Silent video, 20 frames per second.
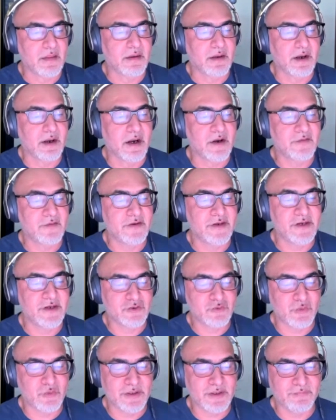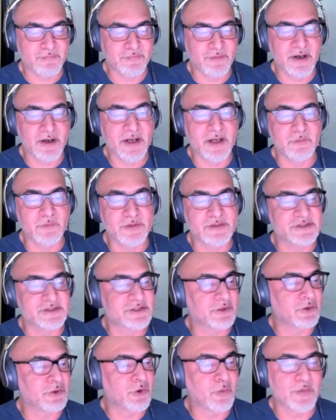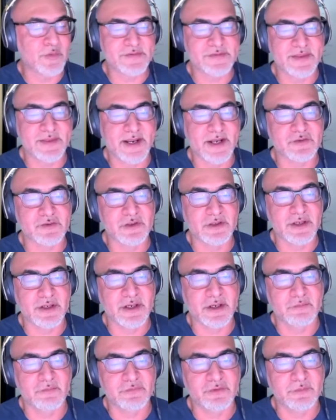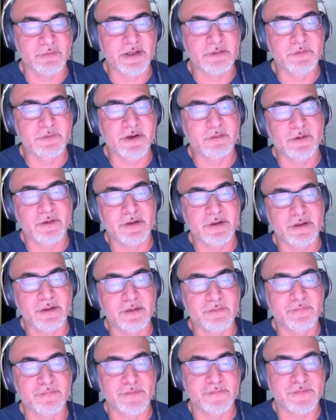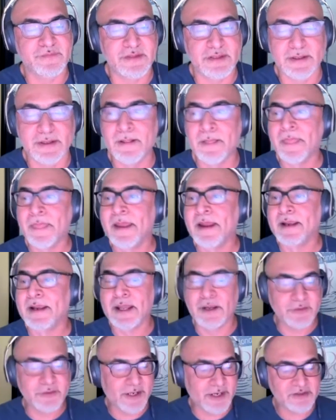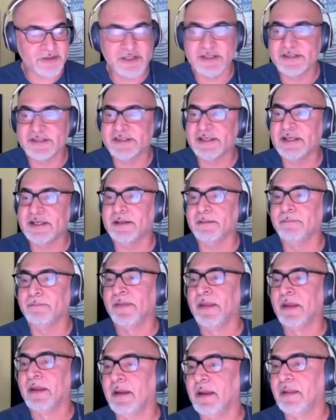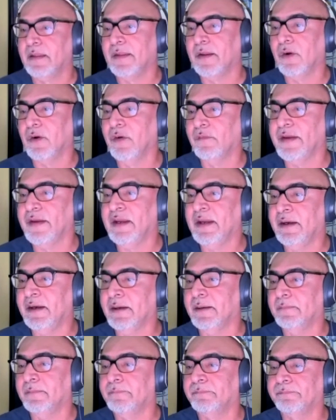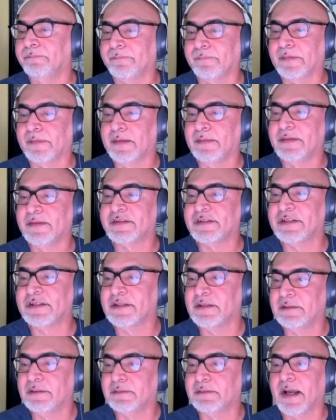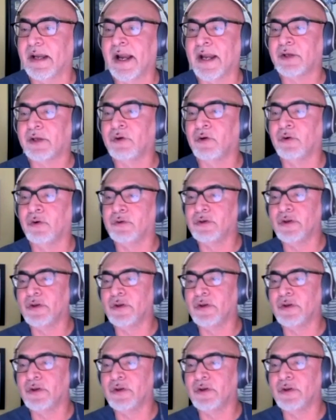125, which is the lowest that I actually have. So anywhere around 150. Now you can actually see that over here in this little icon, you